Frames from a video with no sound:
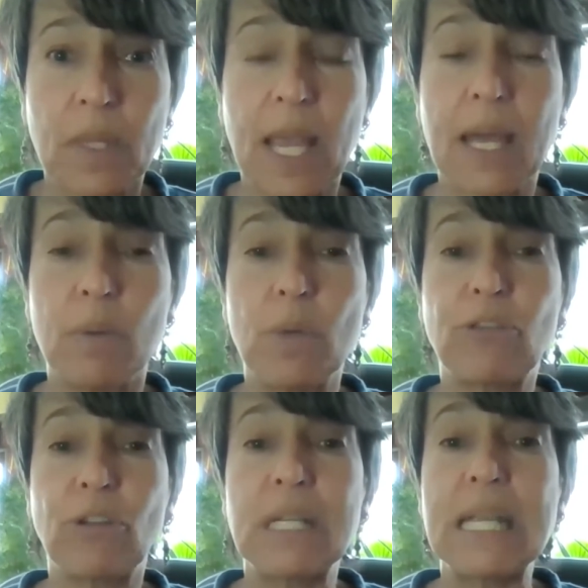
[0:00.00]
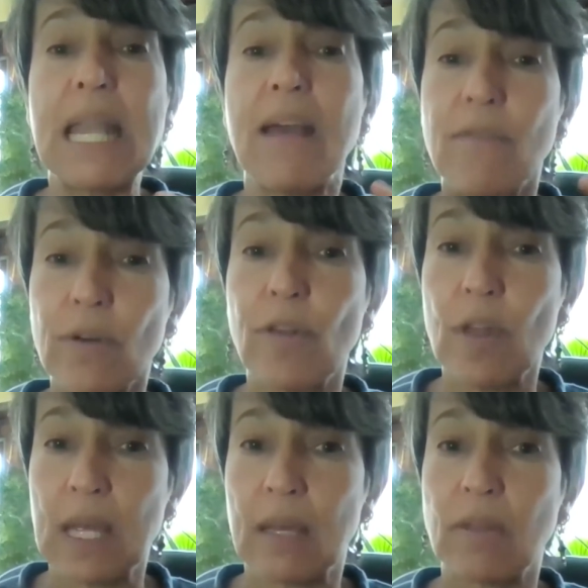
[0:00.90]
And we should never
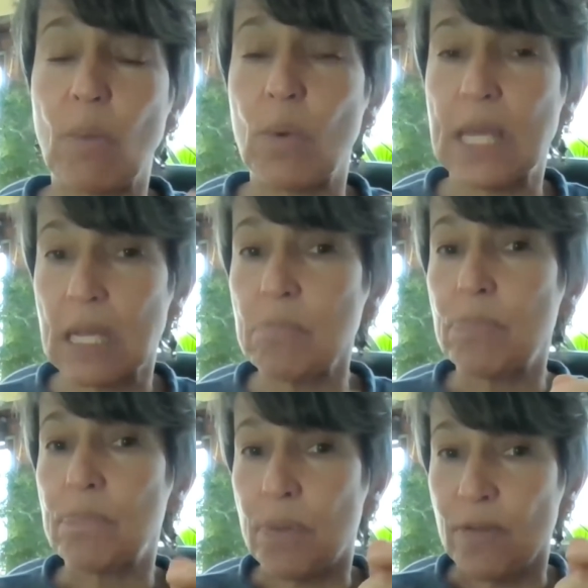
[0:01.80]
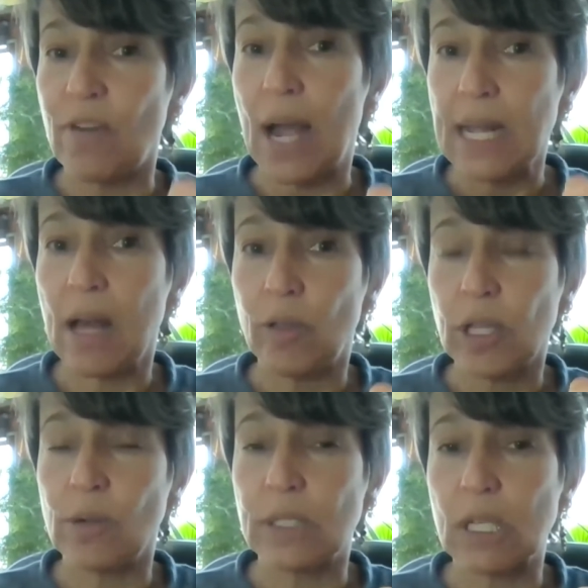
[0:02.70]
think that we can provide
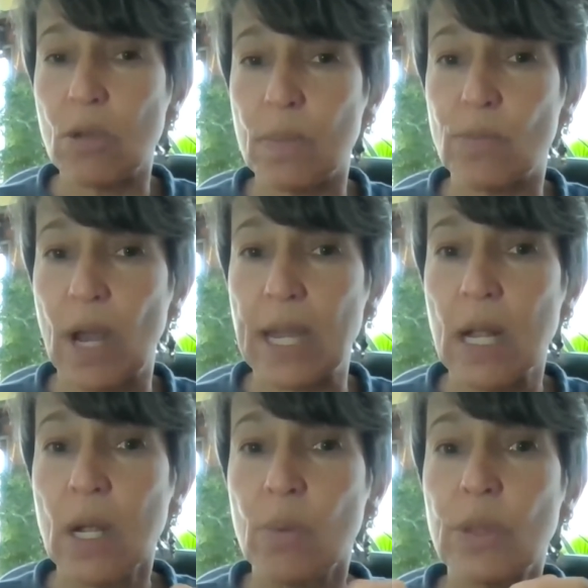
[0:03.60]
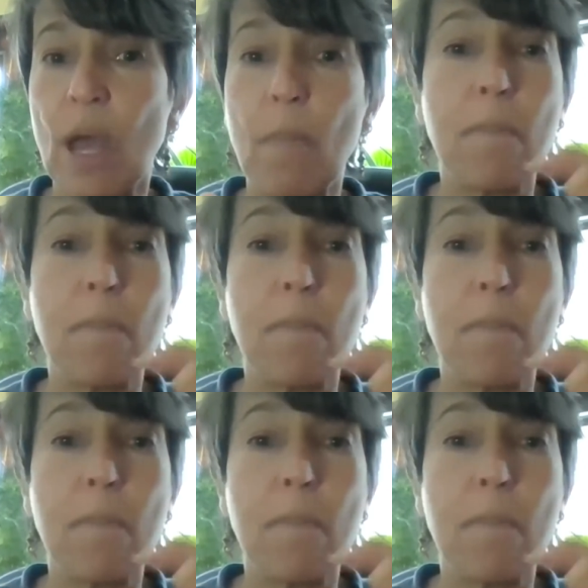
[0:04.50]
healthcare as a human right without